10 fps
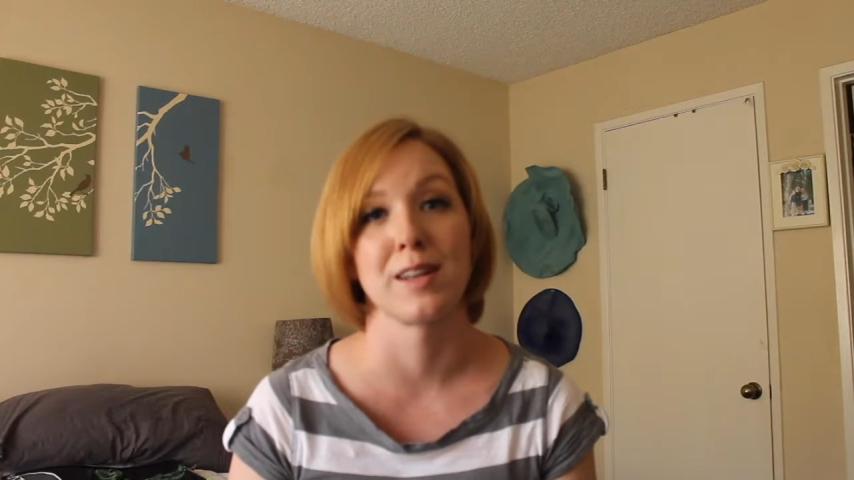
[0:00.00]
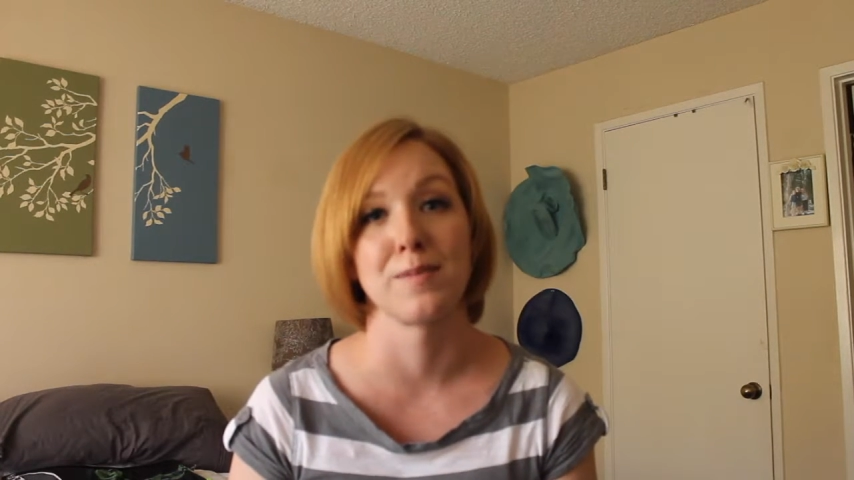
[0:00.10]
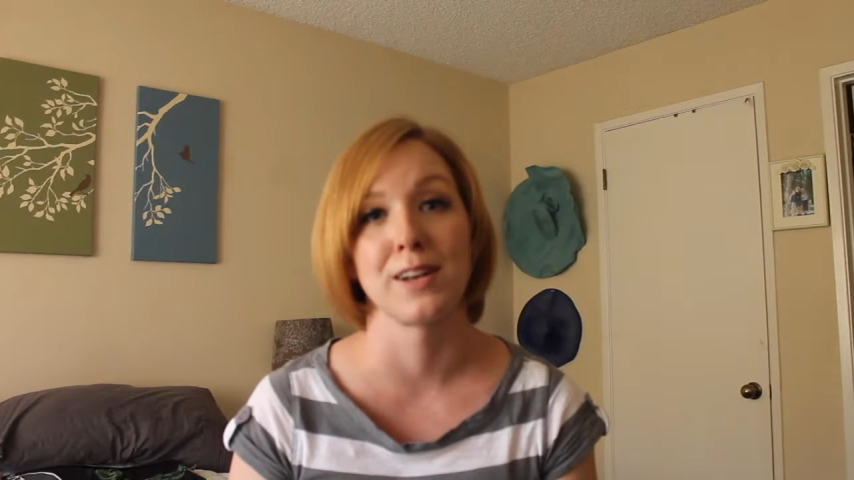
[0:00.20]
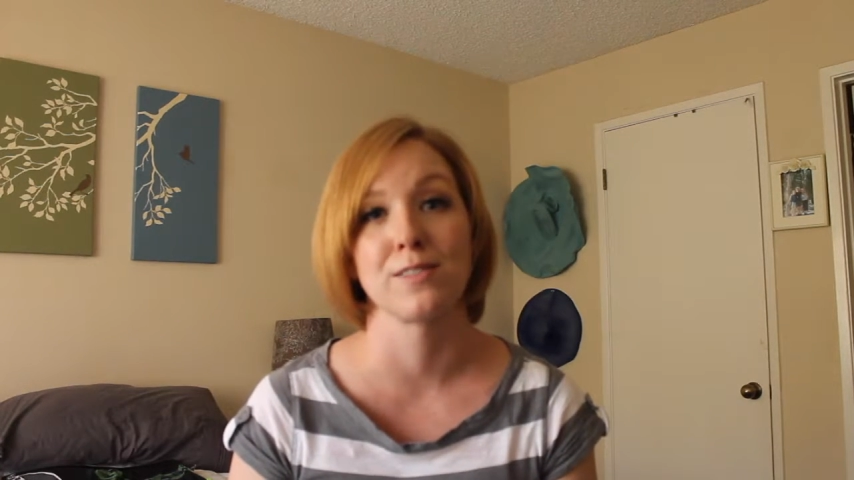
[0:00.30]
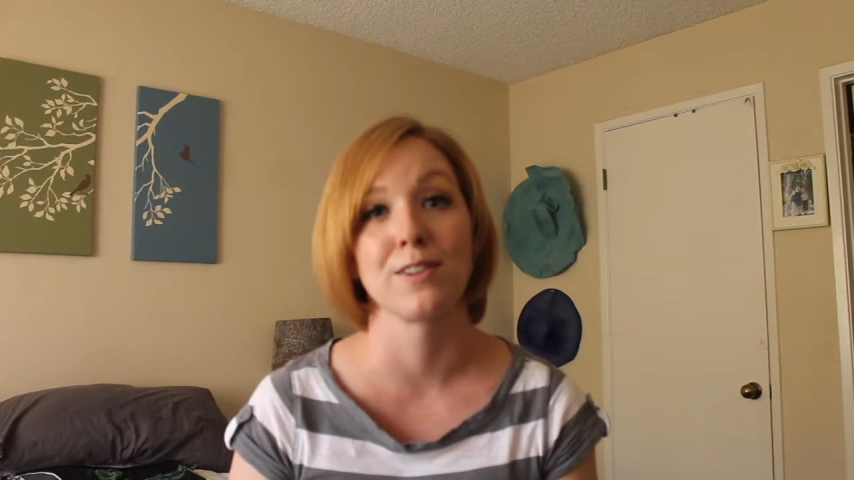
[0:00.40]

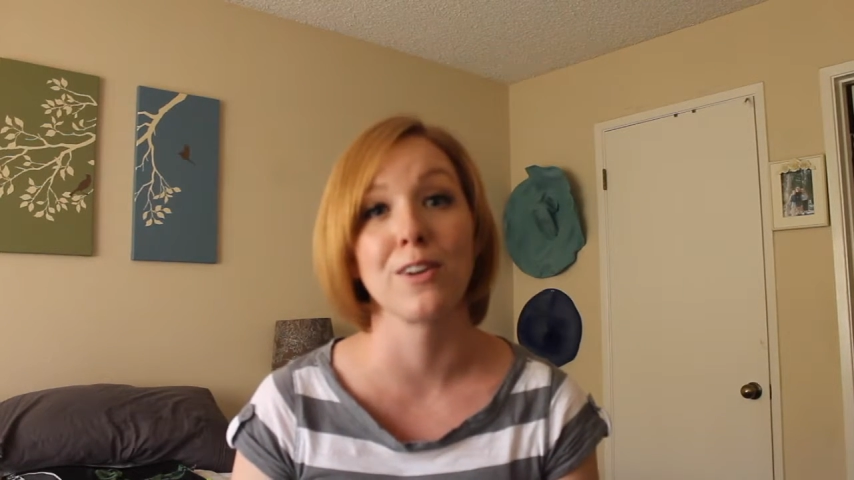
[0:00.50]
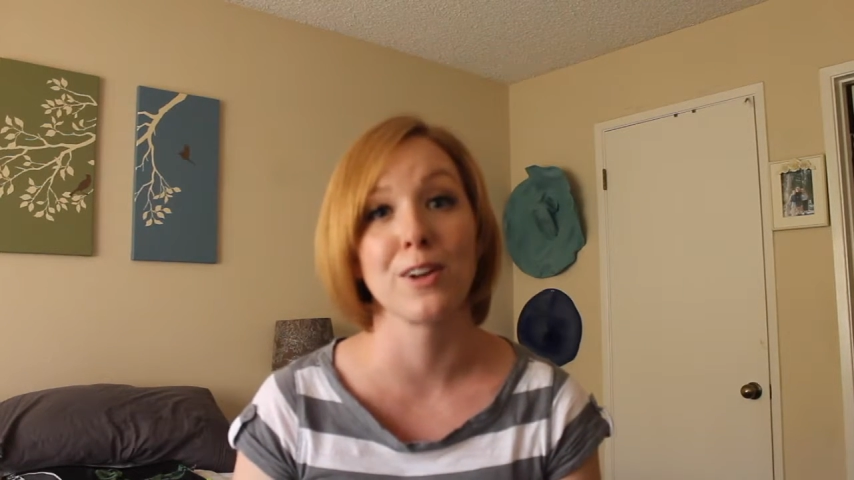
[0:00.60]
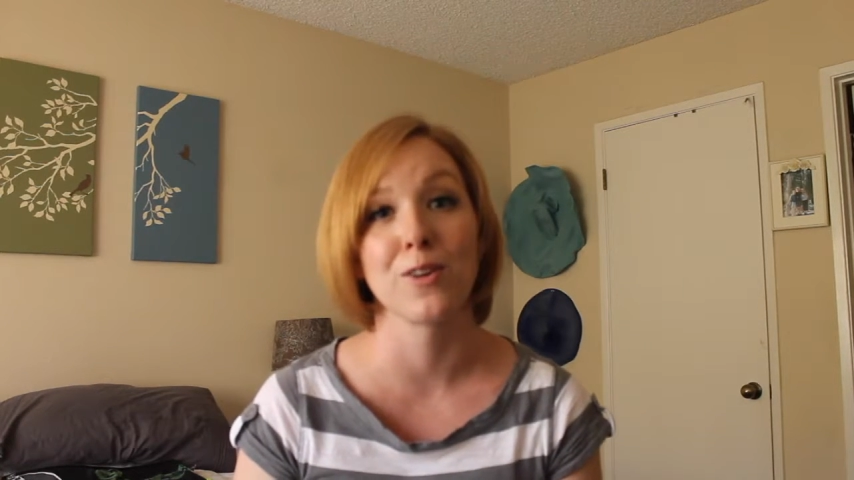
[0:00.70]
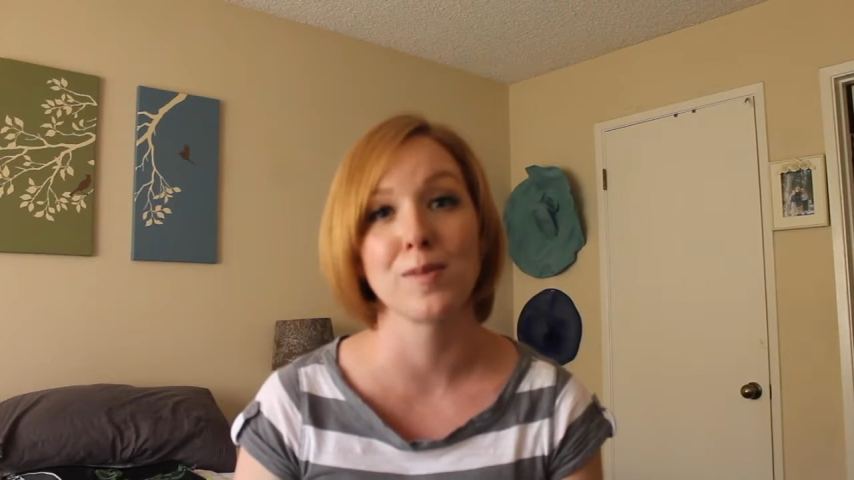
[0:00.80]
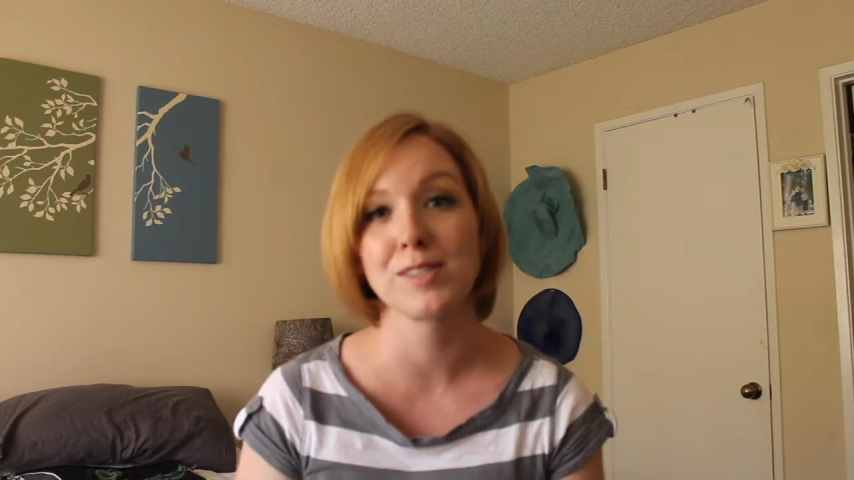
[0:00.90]
that makes
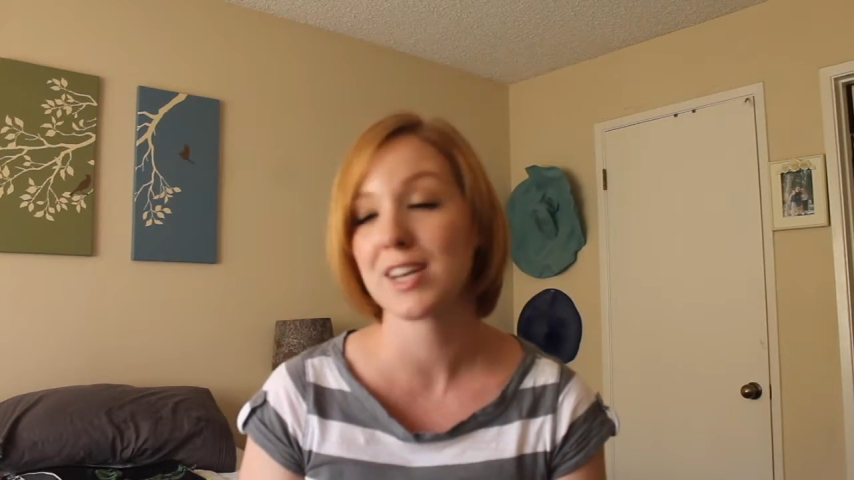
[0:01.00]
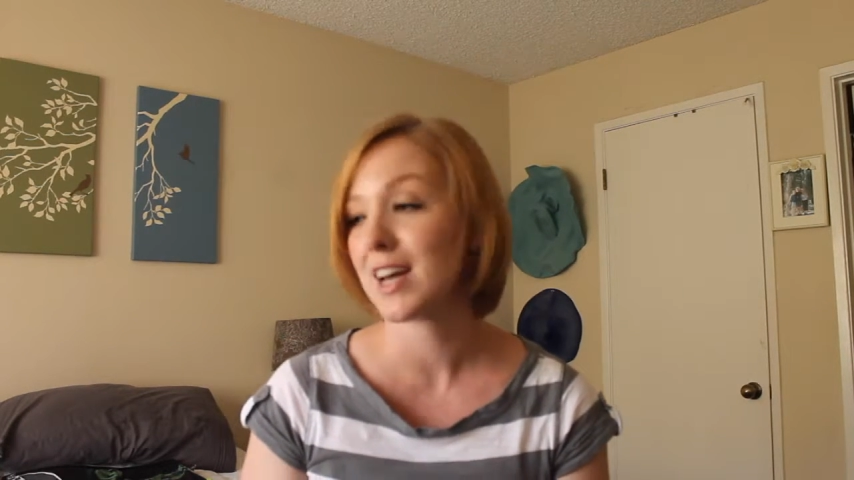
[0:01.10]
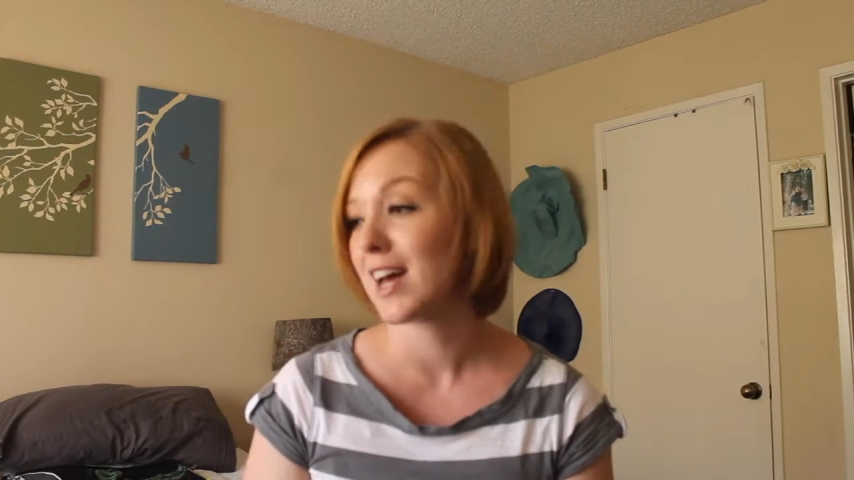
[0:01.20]
floating orbs.